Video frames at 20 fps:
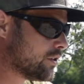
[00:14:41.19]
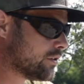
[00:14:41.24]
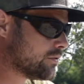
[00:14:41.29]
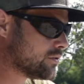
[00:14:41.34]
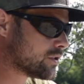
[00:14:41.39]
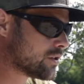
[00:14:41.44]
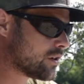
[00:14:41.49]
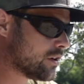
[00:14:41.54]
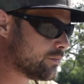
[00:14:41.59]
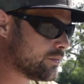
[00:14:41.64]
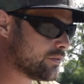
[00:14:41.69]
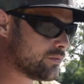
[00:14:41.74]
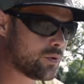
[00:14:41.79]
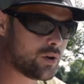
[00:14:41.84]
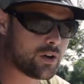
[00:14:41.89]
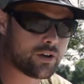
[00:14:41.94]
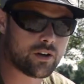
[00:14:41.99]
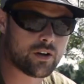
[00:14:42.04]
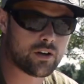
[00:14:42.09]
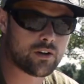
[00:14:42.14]
I've just come with
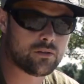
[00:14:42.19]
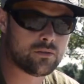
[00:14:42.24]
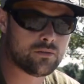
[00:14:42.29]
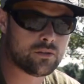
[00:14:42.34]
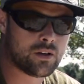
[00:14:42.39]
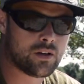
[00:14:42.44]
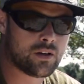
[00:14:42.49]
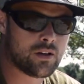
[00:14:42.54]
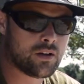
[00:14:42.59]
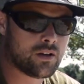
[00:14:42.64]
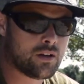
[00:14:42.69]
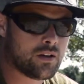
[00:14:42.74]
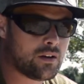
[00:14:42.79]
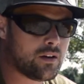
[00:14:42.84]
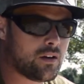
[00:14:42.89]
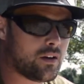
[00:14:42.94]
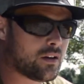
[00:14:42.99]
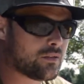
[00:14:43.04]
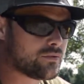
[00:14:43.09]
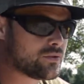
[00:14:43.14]
what I know,
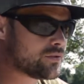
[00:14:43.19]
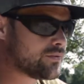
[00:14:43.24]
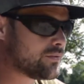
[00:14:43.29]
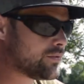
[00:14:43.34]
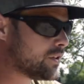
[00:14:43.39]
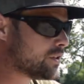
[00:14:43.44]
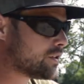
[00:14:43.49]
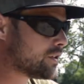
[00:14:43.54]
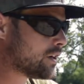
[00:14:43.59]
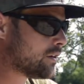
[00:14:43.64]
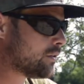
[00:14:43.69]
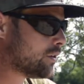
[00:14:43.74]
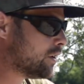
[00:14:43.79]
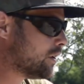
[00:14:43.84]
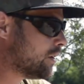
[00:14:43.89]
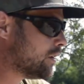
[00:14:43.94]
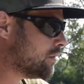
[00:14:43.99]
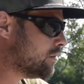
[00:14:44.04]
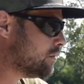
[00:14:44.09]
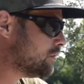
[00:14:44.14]
and I've just fished how I
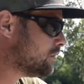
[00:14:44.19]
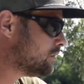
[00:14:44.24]
know.